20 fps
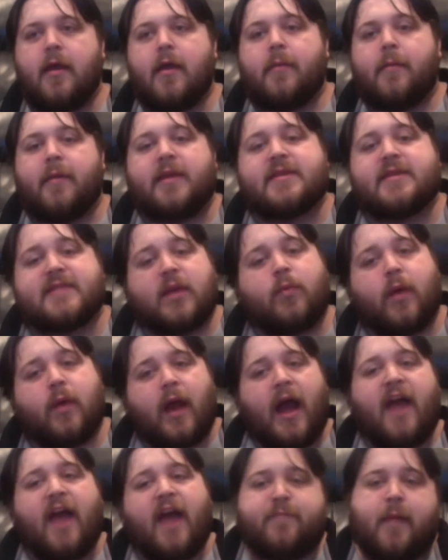but he's like, where
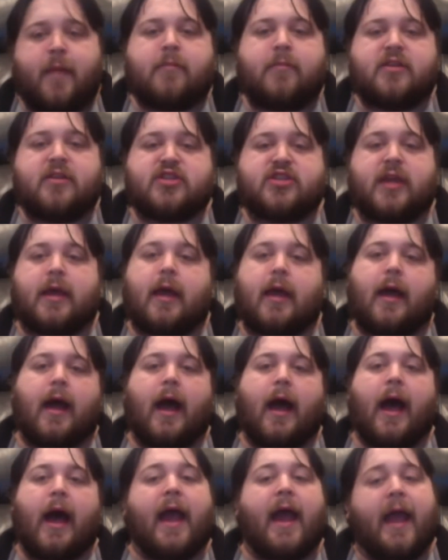I've published it,
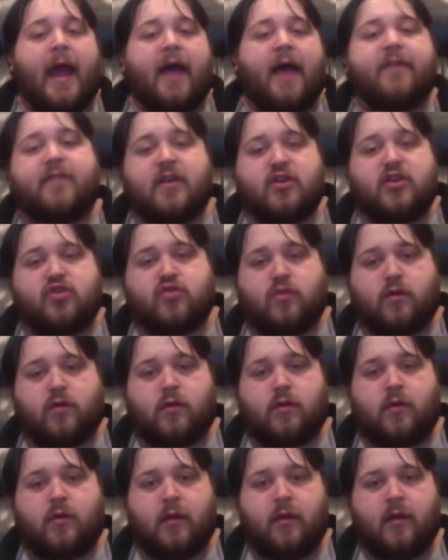I have
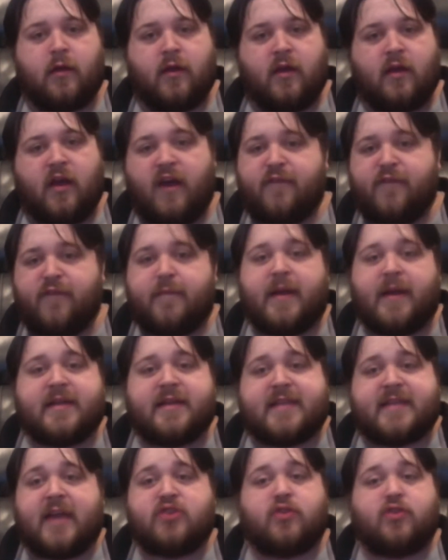control of my
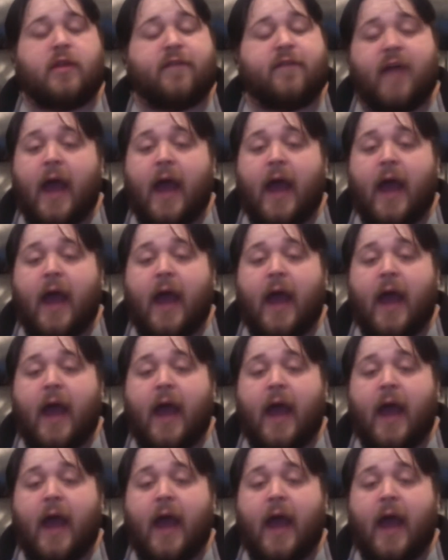schedule.